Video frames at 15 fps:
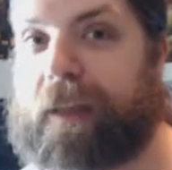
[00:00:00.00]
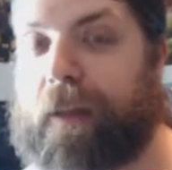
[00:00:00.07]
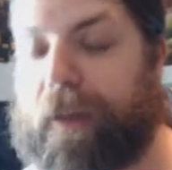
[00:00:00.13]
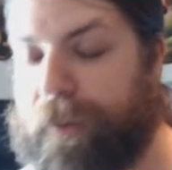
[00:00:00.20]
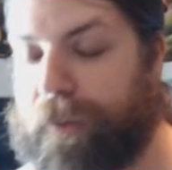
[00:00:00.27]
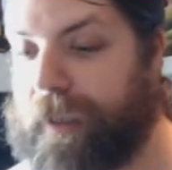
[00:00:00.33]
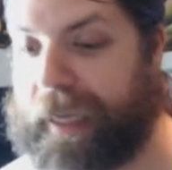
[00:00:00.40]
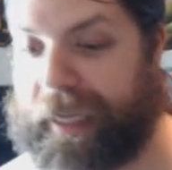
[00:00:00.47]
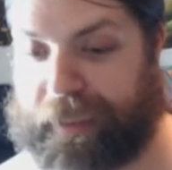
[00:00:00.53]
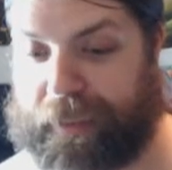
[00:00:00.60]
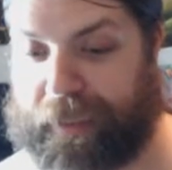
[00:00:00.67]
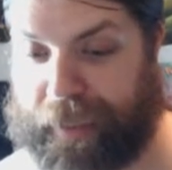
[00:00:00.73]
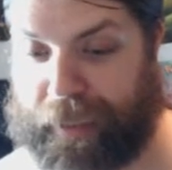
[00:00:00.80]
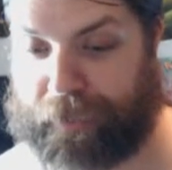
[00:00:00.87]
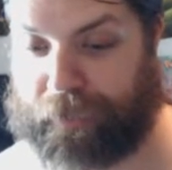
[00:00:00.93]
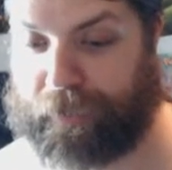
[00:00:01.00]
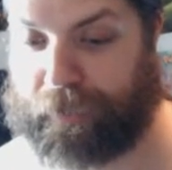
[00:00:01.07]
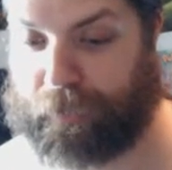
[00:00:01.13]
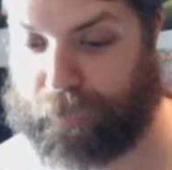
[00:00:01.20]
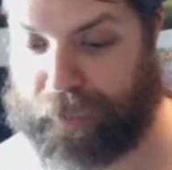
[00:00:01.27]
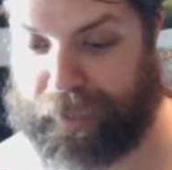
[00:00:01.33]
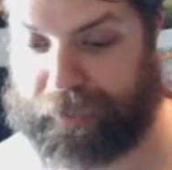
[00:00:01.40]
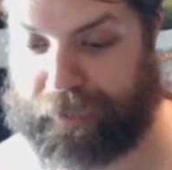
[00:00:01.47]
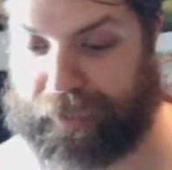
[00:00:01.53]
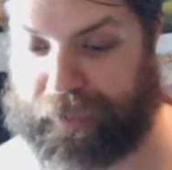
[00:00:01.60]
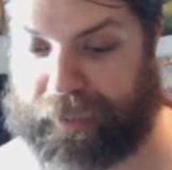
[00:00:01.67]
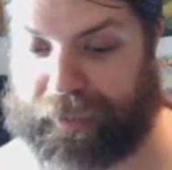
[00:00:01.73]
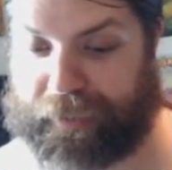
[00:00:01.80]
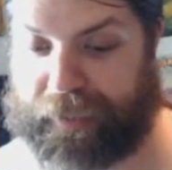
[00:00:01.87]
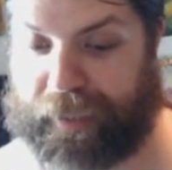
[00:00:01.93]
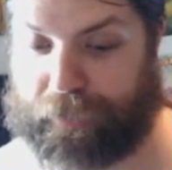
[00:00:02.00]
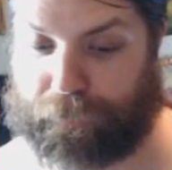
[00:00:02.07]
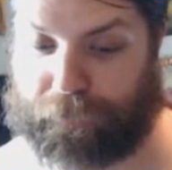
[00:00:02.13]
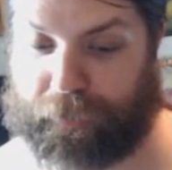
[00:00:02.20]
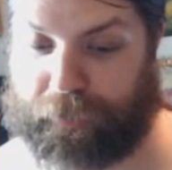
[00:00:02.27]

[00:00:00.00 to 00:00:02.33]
glue the deck together in a way that I can't